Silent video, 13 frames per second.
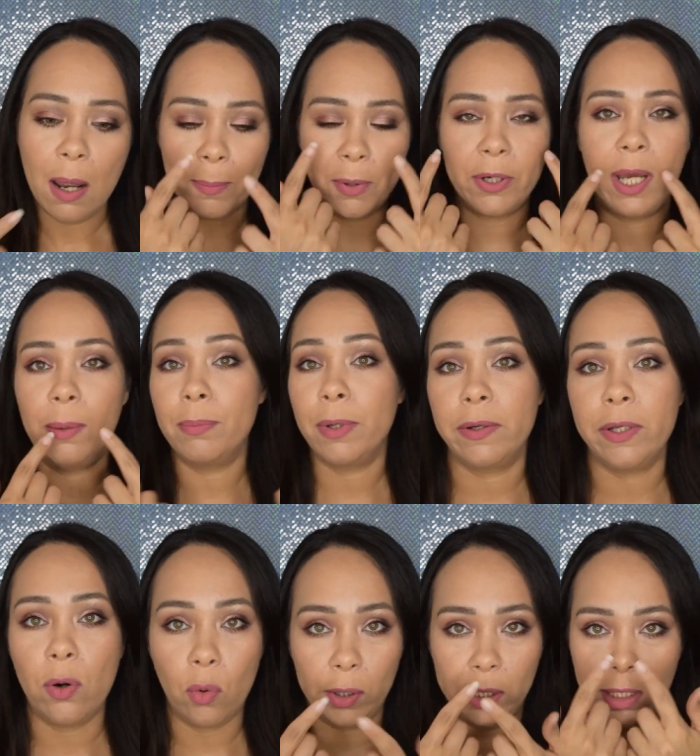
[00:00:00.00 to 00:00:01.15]
but I'm very
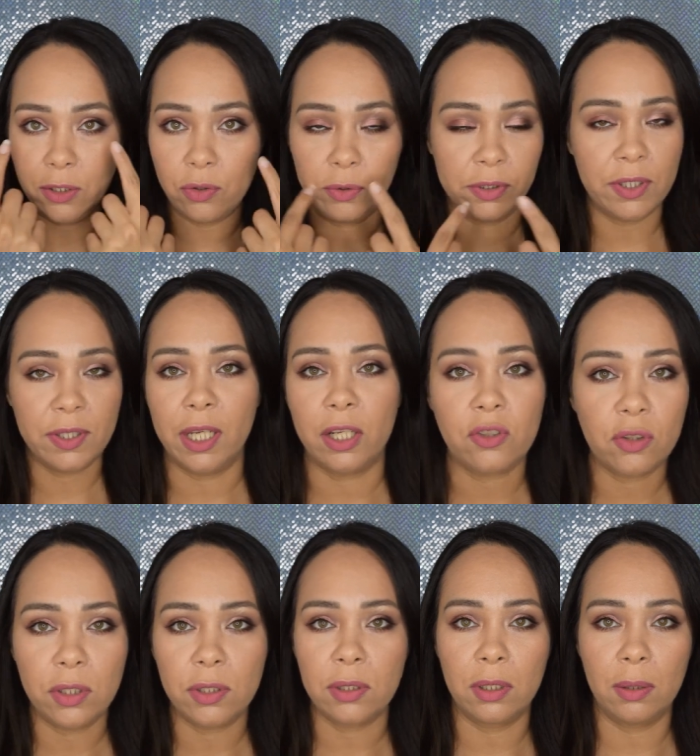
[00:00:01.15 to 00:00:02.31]
oily, so in this section
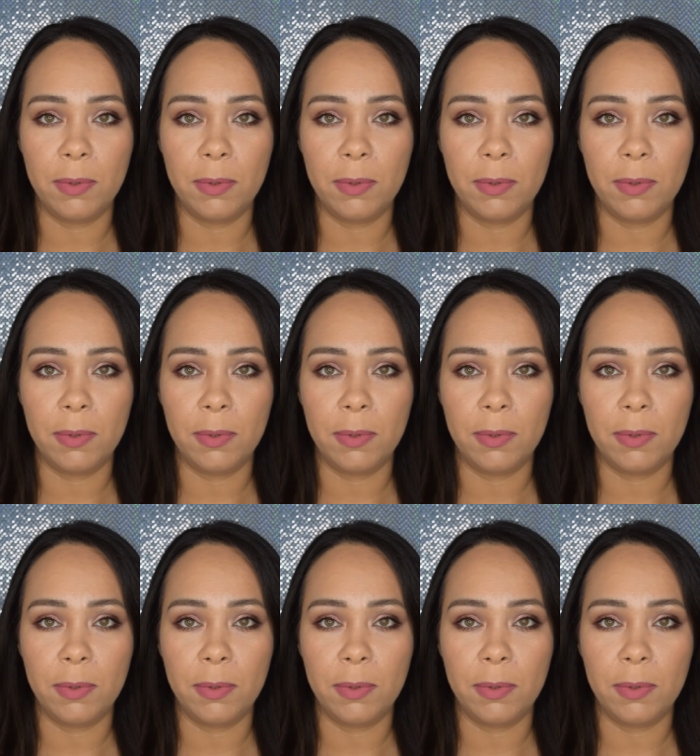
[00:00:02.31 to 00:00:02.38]
it's going